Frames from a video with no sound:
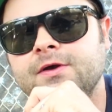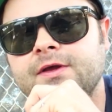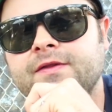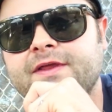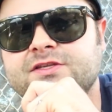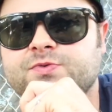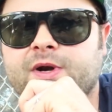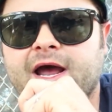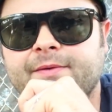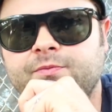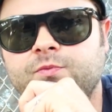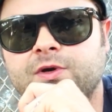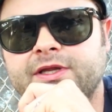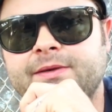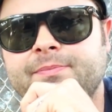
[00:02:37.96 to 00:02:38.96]
that's what
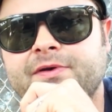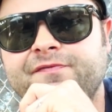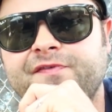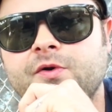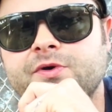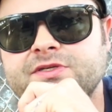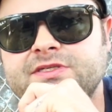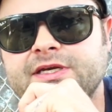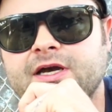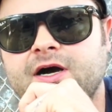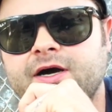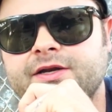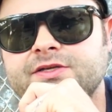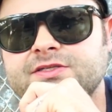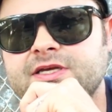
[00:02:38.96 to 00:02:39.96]
I've really been focusing
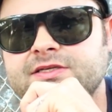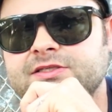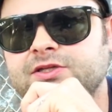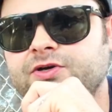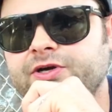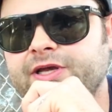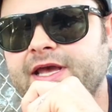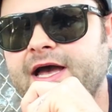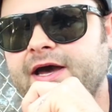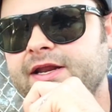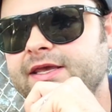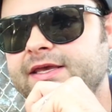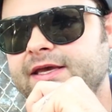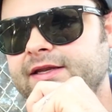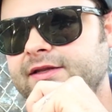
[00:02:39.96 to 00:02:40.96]
on is learning how to
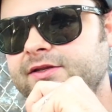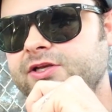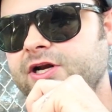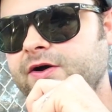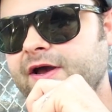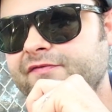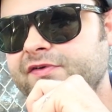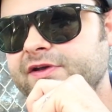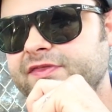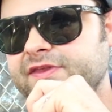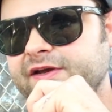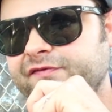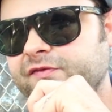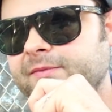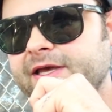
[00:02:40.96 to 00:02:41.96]
get
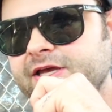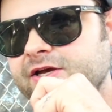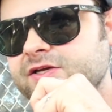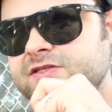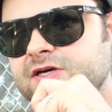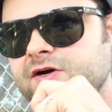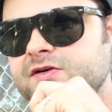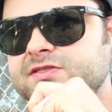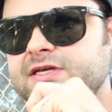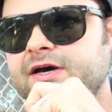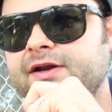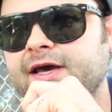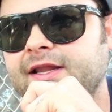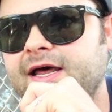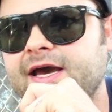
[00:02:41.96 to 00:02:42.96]
everything from like a guitar
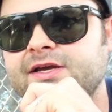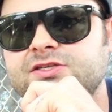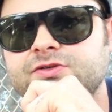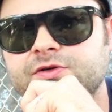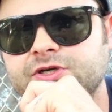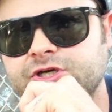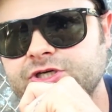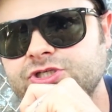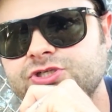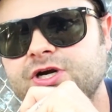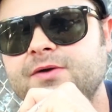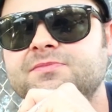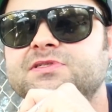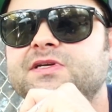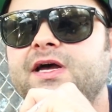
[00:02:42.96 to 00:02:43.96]
sound I like to a good
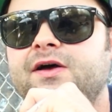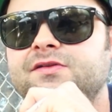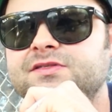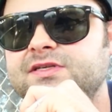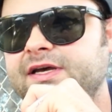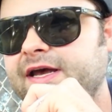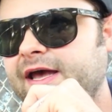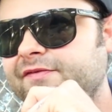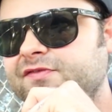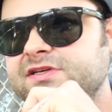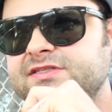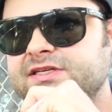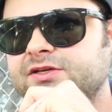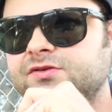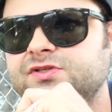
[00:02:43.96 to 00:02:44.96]
drum sound to every
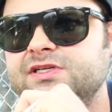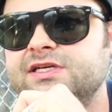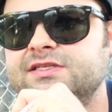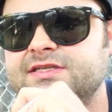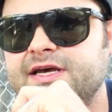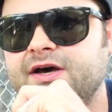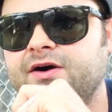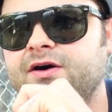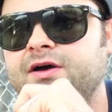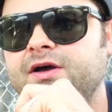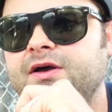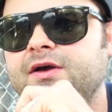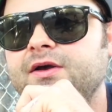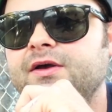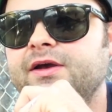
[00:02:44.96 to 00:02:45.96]
single detail
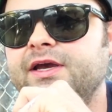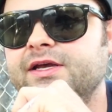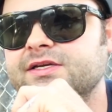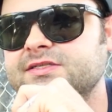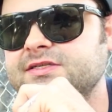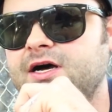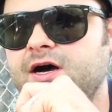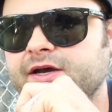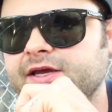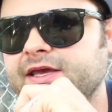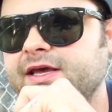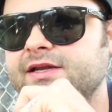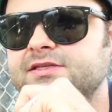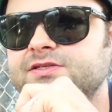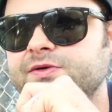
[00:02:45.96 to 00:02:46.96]
in a song and
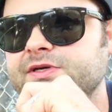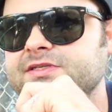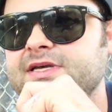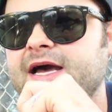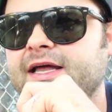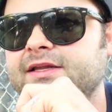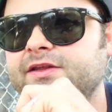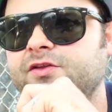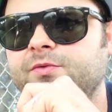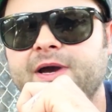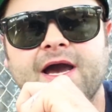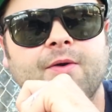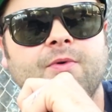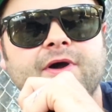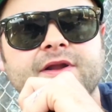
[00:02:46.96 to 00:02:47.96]
get it to exactly the way
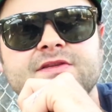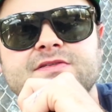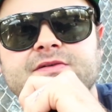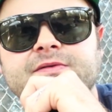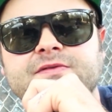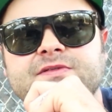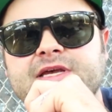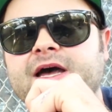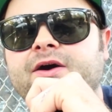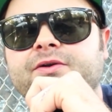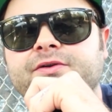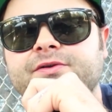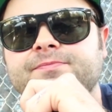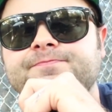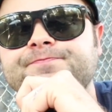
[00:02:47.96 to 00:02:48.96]
I want it to
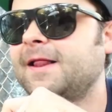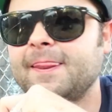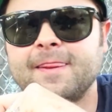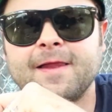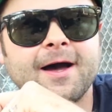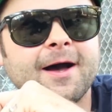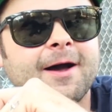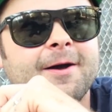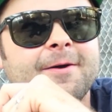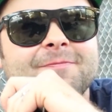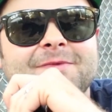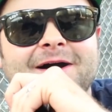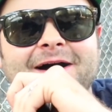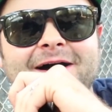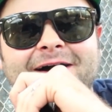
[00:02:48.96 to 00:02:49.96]
sound.
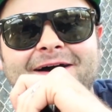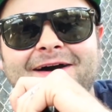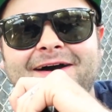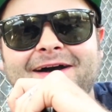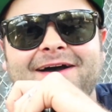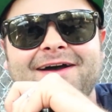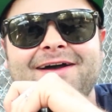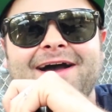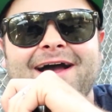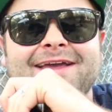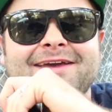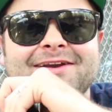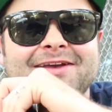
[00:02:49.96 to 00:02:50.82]
I